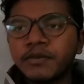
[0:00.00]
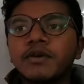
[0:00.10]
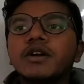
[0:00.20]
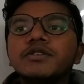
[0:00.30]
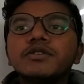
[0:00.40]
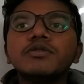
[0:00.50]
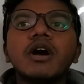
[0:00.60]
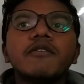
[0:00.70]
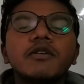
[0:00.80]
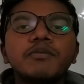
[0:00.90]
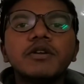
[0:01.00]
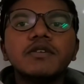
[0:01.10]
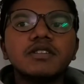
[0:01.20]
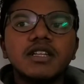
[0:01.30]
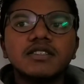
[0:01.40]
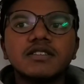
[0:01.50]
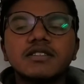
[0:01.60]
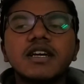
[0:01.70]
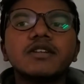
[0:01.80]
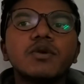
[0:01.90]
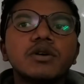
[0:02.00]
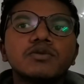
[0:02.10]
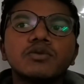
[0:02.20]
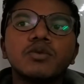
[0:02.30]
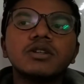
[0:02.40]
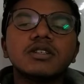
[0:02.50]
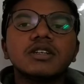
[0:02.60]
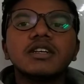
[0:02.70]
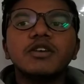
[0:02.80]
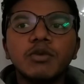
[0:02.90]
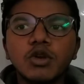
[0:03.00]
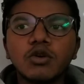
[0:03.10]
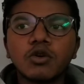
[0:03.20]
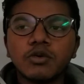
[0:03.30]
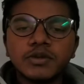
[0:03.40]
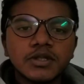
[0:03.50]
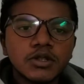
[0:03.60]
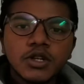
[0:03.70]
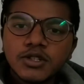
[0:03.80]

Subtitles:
continue our previous lectures that was on what immunoglobulins.